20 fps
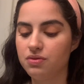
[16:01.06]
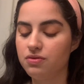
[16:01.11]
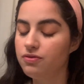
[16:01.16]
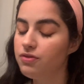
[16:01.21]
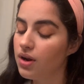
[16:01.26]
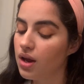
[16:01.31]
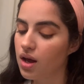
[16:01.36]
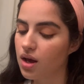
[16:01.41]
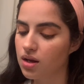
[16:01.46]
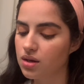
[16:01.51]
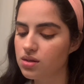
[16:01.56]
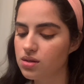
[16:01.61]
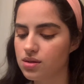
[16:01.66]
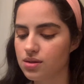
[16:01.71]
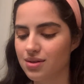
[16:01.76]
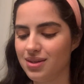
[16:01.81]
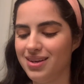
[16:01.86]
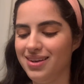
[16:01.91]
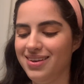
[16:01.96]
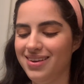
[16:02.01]
Floss.
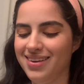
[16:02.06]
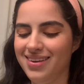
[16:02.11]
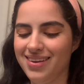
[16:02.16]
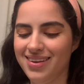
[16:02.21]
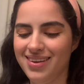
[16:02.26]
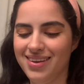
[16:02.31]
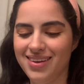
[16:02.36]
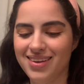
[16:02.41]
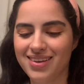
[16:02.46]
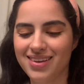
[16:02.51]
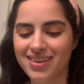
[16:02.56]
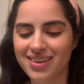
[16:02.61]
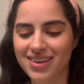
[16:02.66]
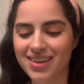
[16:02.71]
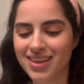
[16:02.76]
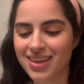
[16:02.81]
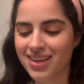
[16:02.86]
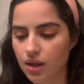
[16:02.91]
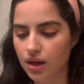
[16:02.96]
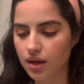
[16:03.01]

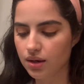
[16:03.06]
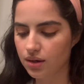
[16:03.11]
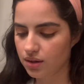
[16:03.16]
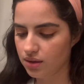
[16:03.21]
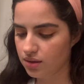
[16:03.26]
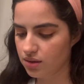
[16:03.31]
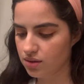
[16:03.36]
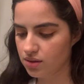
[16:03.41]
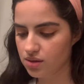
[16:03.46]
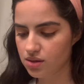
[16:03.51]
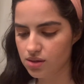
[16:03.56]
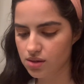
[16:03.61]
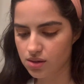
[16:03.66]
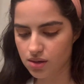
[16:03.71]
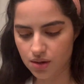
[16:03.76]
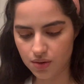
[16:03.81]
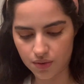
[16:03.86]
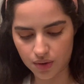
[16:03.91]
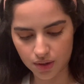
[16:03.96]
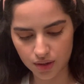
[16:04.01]
It doesn't
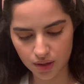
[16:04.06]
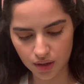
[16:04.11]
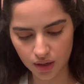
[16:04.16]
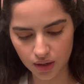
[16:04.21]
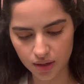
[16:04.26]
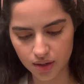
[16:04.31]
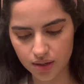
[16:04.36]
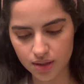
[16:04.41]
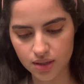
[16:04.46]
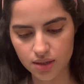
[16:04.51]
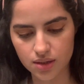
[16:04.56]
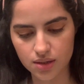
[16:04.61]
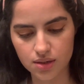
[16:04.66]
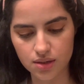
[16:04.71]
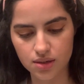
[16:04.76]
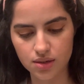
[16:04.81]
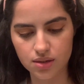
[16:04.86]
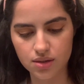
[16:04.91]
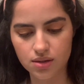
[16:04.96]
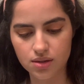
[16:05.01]
say what color this
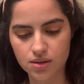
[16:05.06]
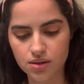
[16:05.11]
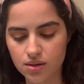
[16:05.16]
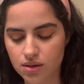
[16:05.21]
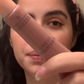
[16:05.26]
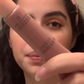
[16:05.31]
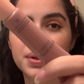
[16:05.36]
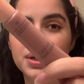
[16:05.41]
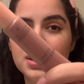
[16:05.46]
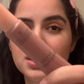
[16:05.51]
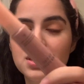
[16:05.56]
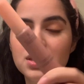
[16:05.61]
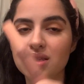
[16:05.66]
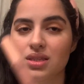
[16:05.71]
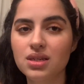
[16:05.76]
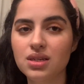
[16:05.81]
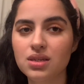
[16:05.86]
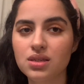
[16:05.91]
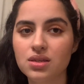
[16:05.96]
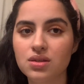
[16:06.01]
is, but it's
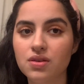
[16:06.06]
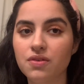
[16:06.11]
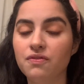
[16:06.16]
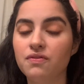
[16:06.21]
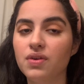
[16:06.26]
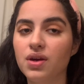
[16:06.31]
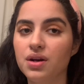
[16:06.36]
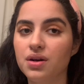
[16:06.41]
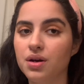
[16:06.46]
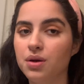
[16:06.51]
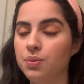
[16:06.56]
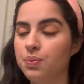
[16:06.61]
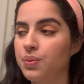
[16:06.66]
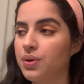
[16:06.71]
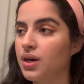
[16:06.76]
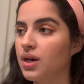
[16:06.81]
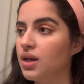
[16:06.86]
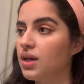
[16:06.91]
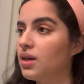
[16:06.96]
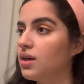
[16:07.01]
this very
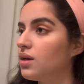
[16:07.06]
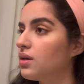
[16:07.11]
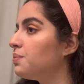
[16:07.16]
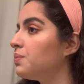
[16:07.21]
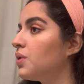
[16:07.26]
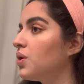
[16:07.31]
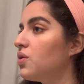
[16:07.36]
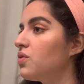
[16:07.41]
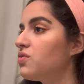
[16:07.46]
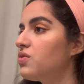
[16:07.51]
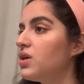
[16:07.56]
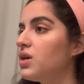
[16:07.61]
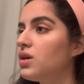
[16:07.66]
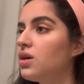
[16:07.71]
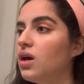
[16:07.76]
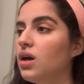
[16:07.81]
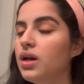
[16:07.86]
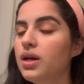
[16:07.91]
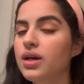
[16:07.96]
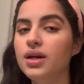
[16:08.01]
pretty mauvey
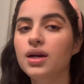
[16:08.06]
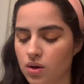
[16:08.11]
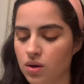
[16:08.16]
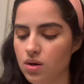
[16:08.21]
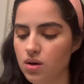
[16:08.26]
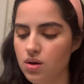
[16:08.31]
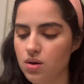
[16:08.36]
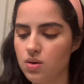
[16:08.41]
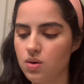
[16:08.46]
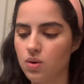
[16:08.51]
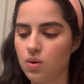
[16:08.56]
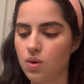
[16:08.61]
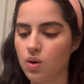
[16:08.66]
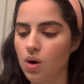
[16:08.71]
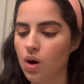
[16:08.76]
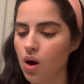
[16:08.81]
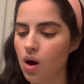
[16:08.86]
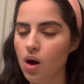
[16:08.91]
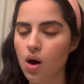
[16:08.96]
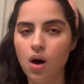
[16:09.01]
color. Oh,
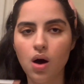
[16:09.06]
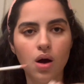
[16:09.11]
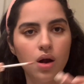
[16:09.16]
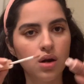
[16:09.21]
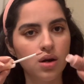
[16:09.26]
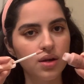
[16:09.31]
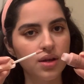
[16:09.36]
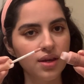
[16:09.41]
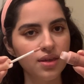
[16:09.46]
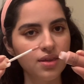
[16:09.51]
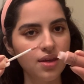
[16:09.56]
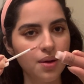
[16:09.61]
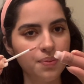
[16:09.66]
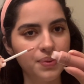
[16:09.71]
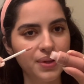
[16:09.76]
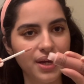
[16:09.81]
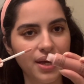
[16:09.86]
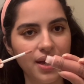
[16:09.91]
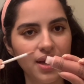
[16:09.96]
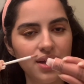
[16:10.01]
look at the
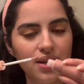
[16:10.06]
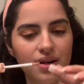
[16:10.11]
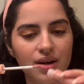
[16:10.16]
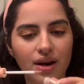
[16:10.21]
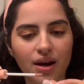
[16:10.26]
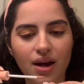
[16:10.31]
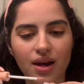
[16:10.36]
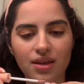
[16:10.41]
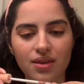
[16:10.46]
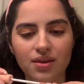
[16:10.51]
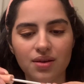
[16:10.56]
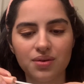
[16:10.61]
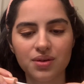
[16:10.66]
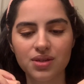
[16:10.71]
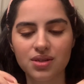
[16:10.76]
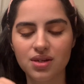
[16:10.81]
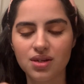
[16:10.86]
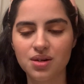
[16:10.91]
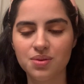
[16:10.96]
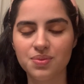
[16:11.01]
applicator. I thought it was
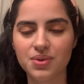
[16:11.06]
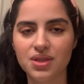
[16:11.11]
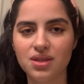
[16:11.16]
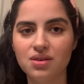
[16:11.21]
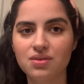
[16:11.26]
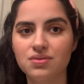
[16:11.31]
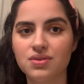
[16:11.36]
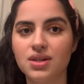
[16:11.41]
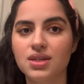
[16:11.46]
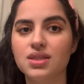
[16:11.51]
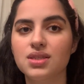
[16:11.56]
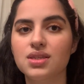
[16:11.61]
gonna be different.